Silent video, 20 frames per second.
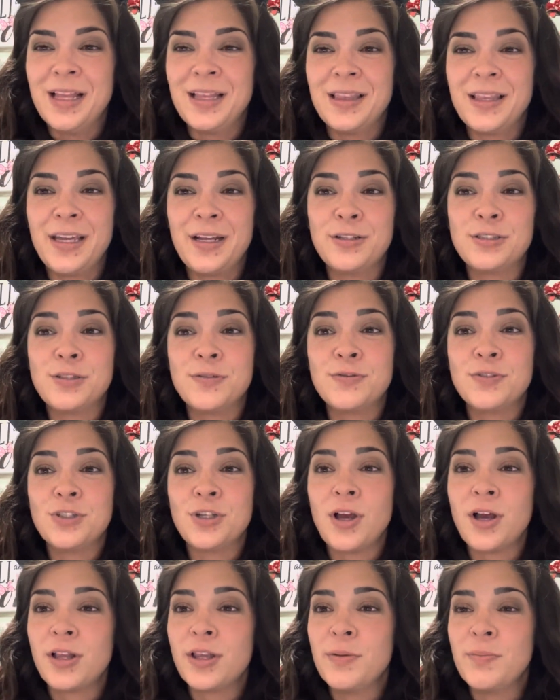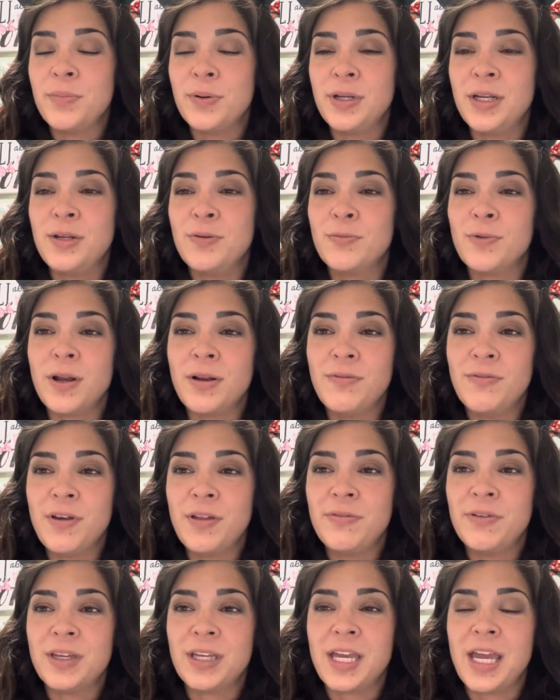Layers of chocolate pudding, red
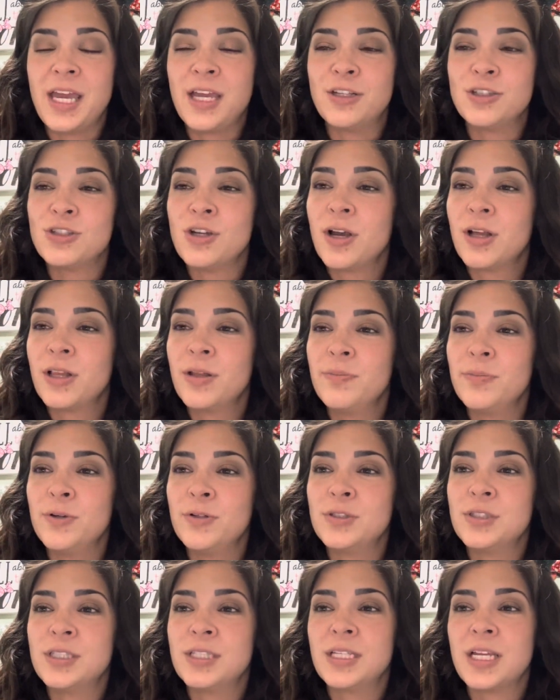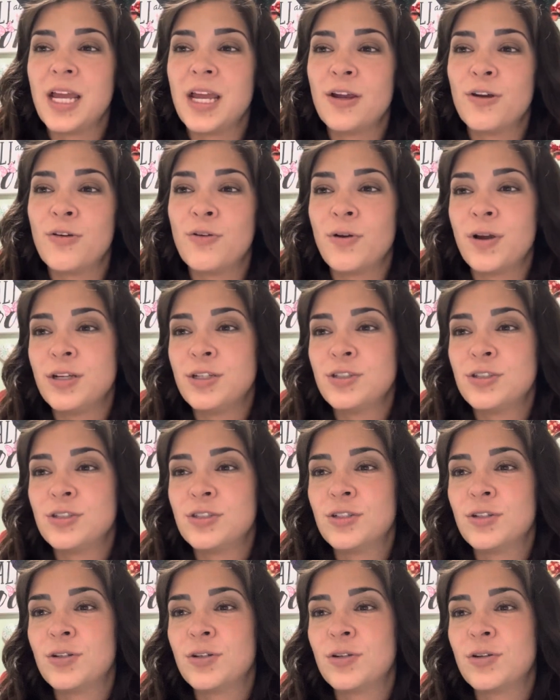velvet cake, chocolate mousse, and
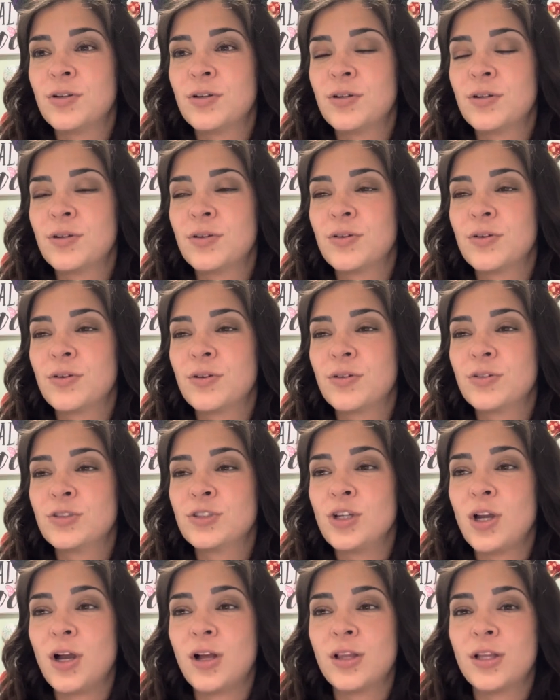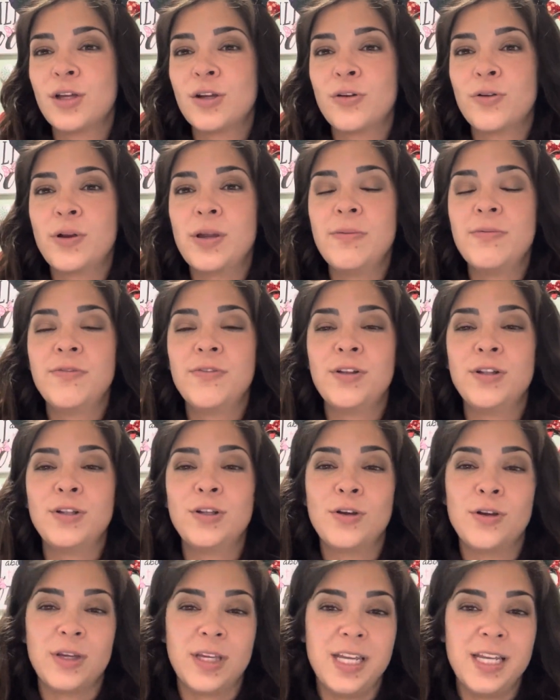crushed chocolate cream-filled
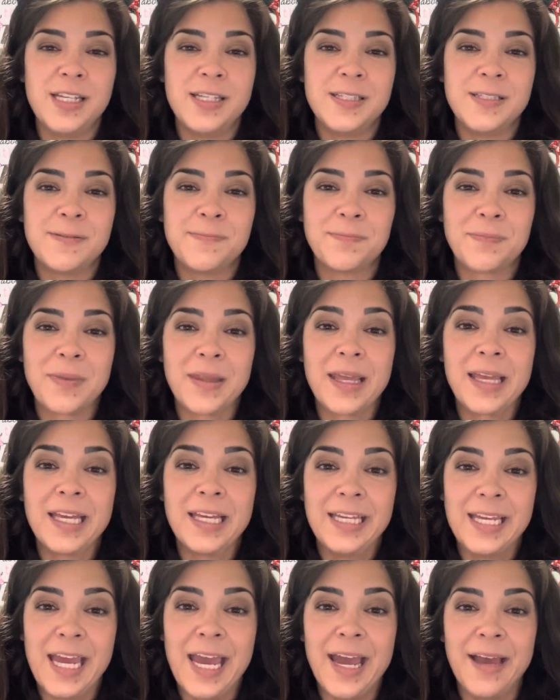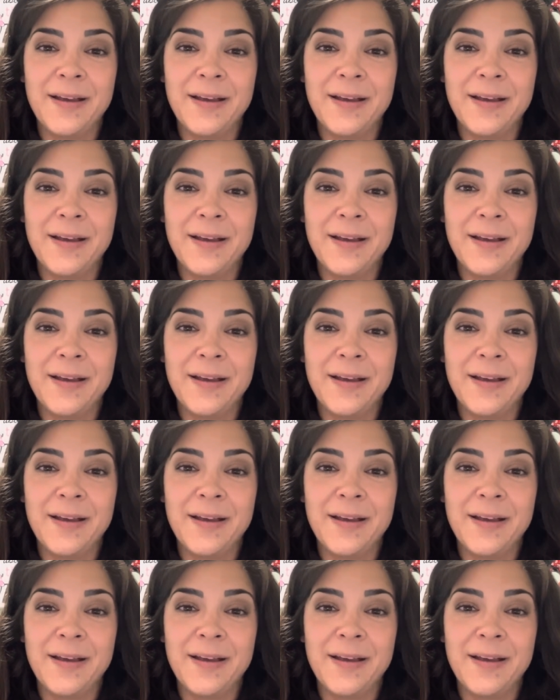cookies. Yeah,